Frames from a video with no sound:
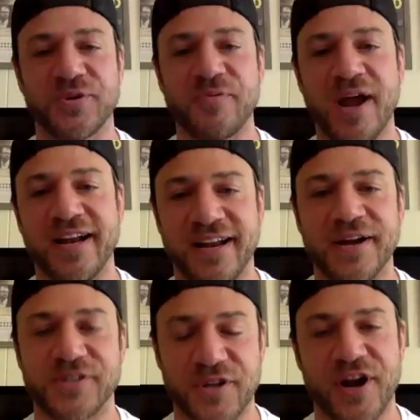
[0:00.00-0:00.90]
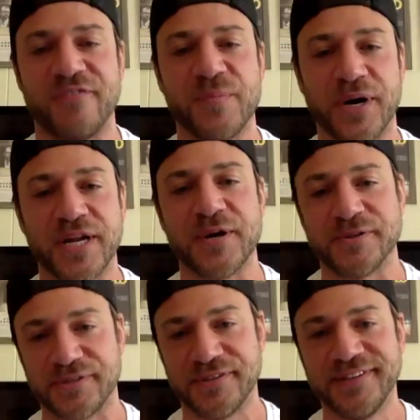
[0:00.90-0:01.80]
it right in here so that everybody
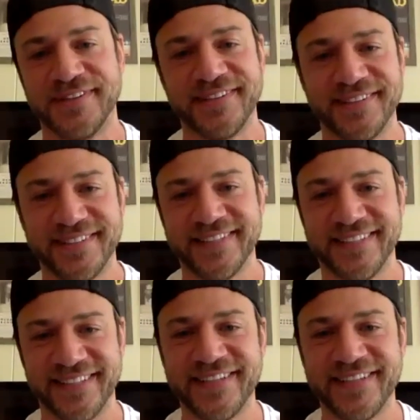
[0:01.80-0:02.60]
knows. Thank you very much.